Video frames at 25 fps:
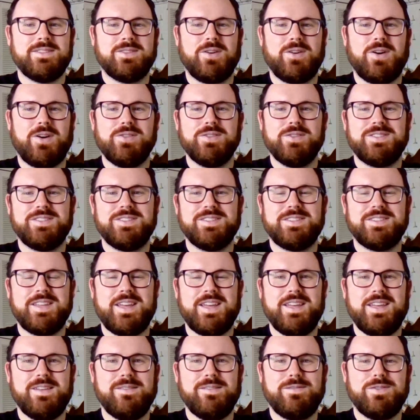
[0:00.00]
So all this to
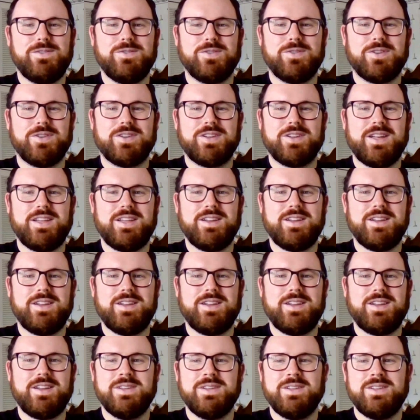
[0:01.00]
say, if you're kind
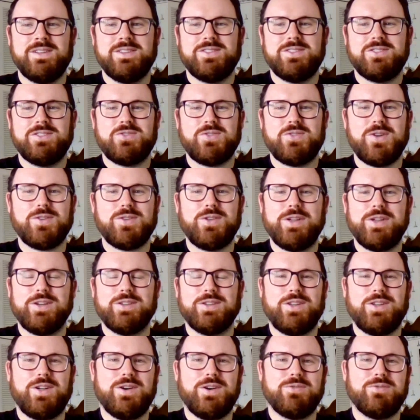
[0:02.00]
of
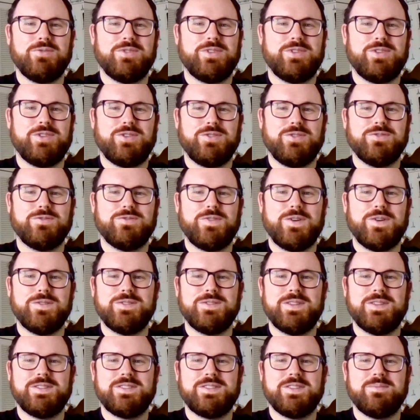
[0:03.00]
struggling along with an old
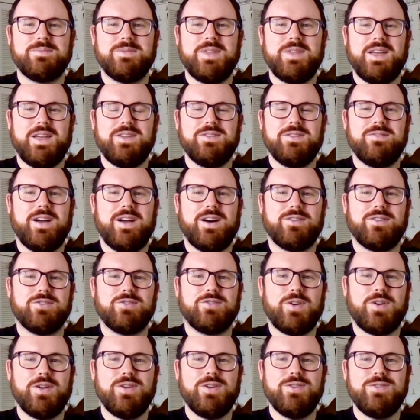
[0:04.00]
phone system that you've
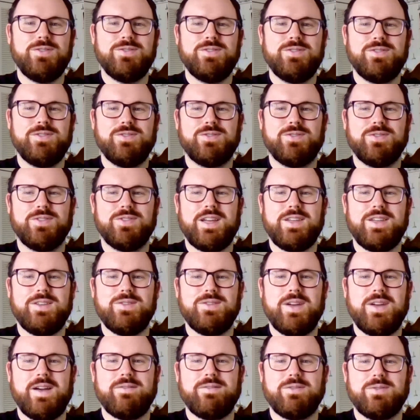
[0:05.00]
outgrown or that
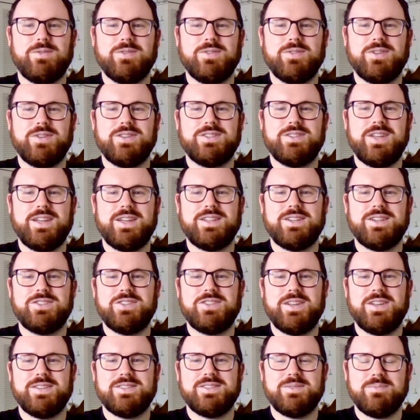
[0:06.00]
you haven't really taken a
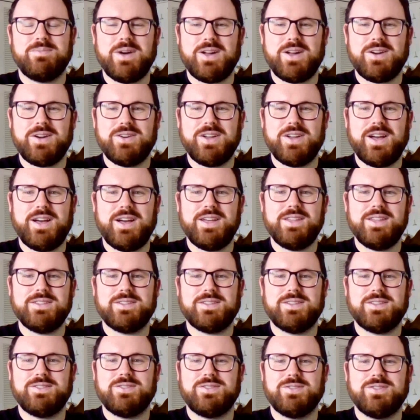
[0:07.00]
chance to
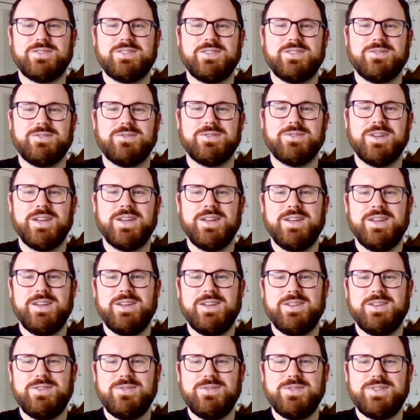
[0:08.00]
modernize because you're still
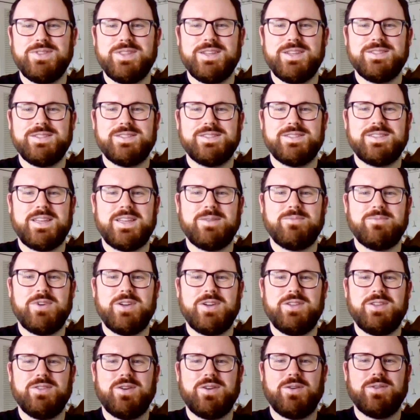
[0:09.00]
doing things the same
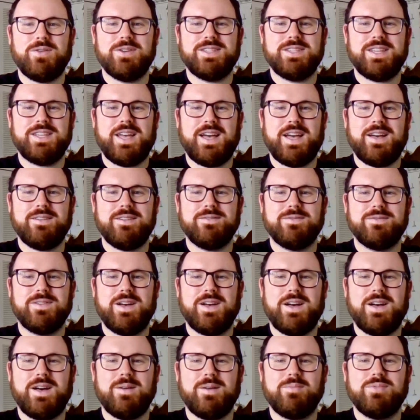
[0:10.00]
way you always have,
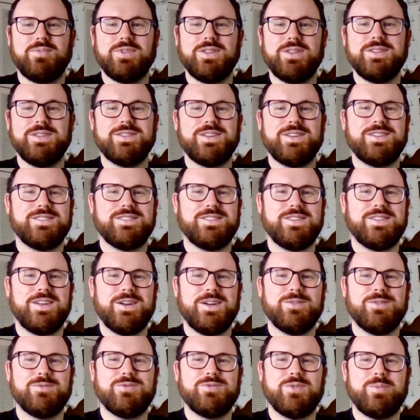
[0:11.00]
please let us
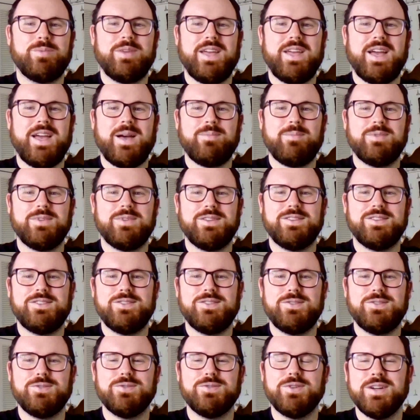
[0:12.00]
know. We'll be happy to
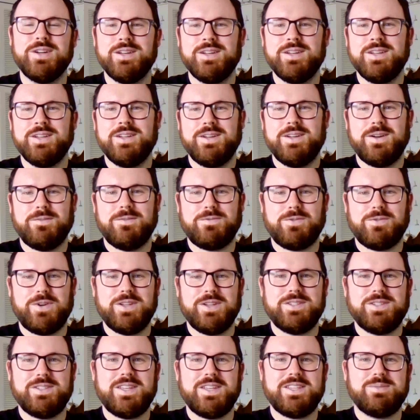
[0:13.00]
do a
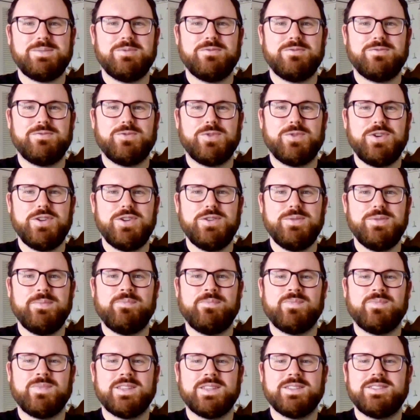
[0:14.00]
free assessment for you,
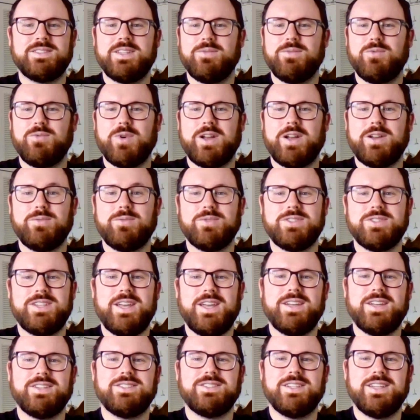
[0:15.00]
see what it would
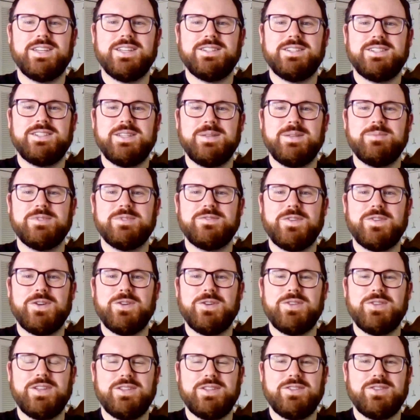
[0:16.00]
take to get Teams
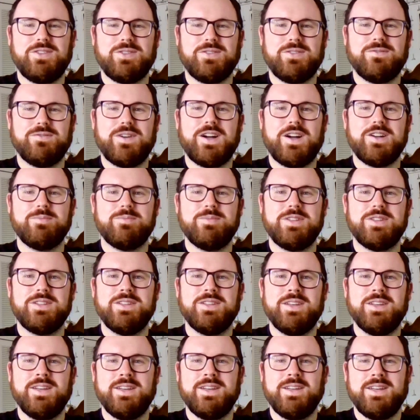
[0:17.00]
Phone in your
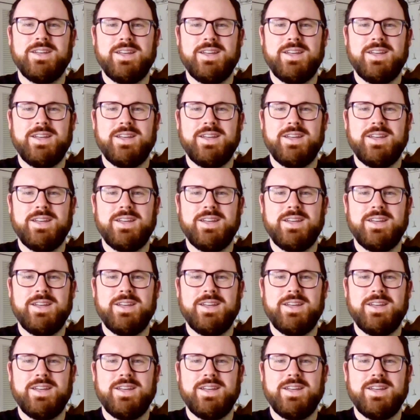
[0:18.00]
environment,